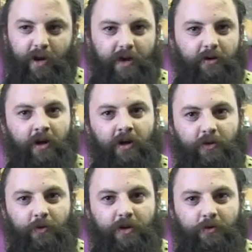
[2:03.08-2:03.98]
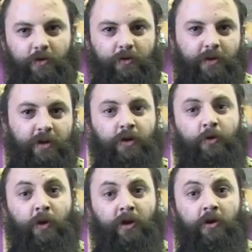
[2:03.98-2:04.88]
Bran around and went, well, we're going to
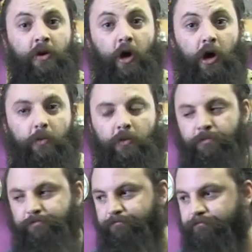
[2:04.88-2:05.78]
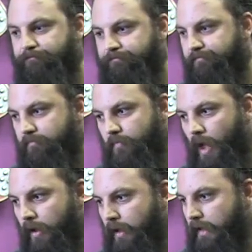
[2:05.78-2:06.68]
call it a Narb.
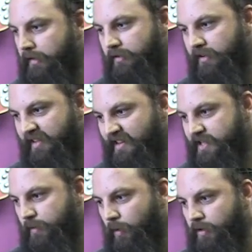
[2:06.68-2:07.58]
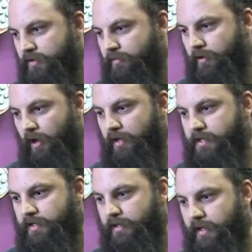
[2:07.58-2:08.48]
So essentially what you've
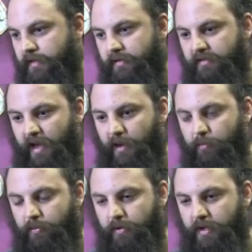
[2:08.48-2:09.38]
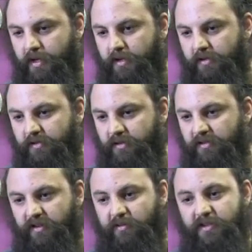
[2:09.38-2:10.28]
got in this amp is a
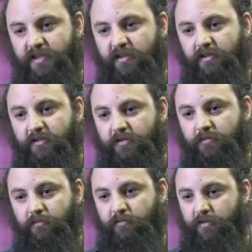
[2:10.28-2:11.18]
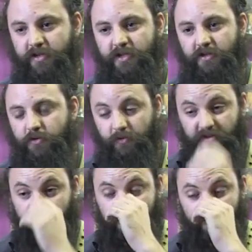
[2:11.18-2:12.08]
70s vintage or
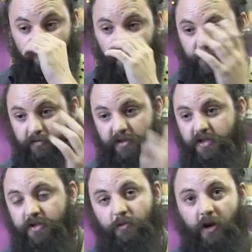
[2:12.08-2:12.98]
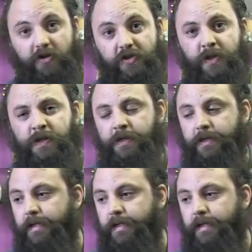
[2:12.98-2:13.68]
70s era vintage Marshall.